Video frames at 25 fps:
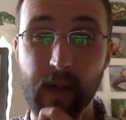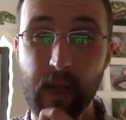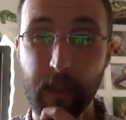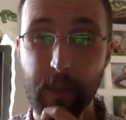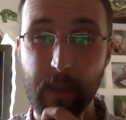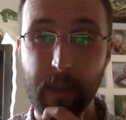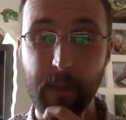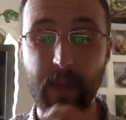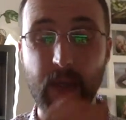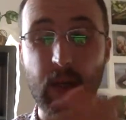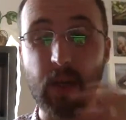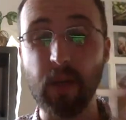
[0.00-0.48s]
I
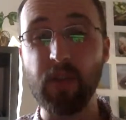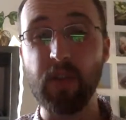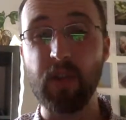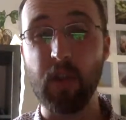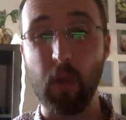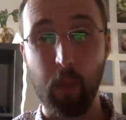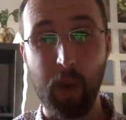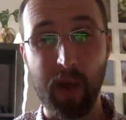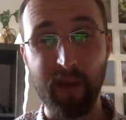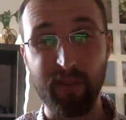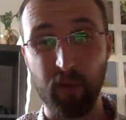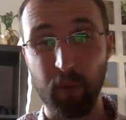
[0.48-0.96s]
mean, because of the
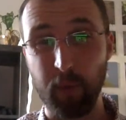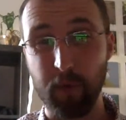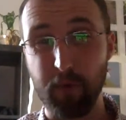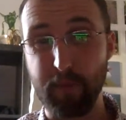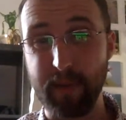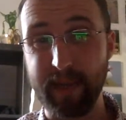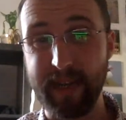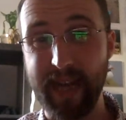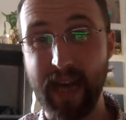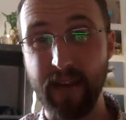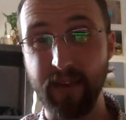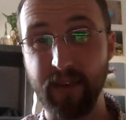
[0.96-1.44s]
weather we've
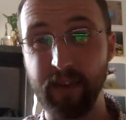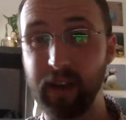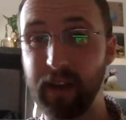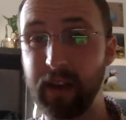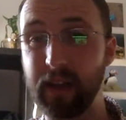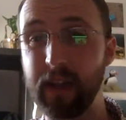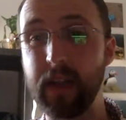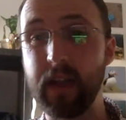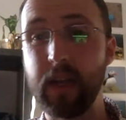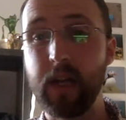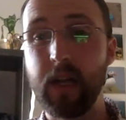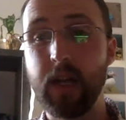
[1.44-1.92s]
been having,
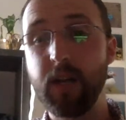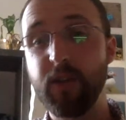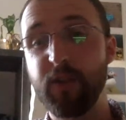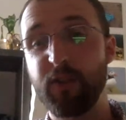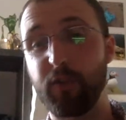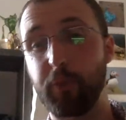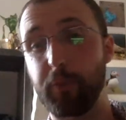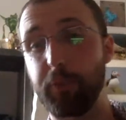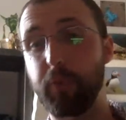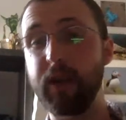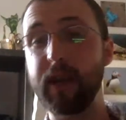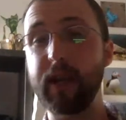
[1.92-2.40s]

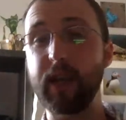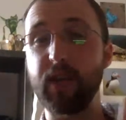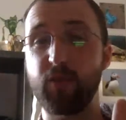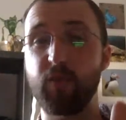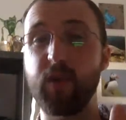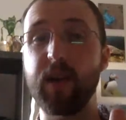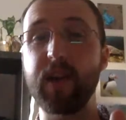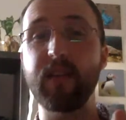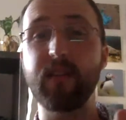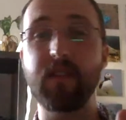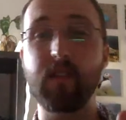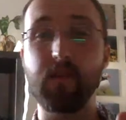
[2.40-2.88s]
spring is
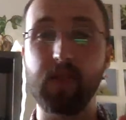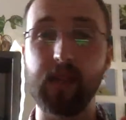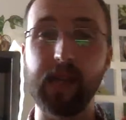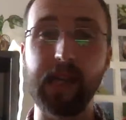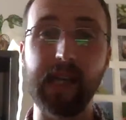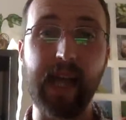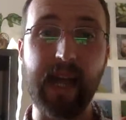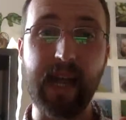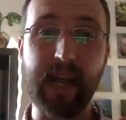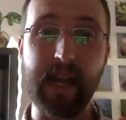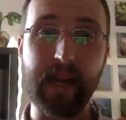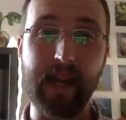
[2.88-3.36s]
relatively
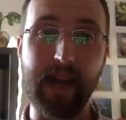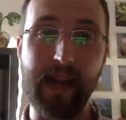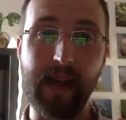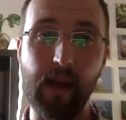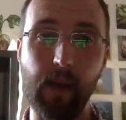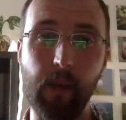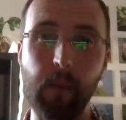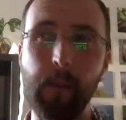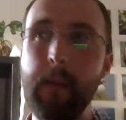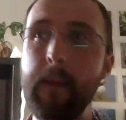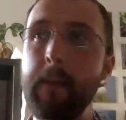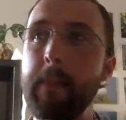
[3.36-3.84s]
late
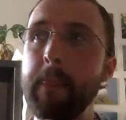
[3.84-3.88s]
now.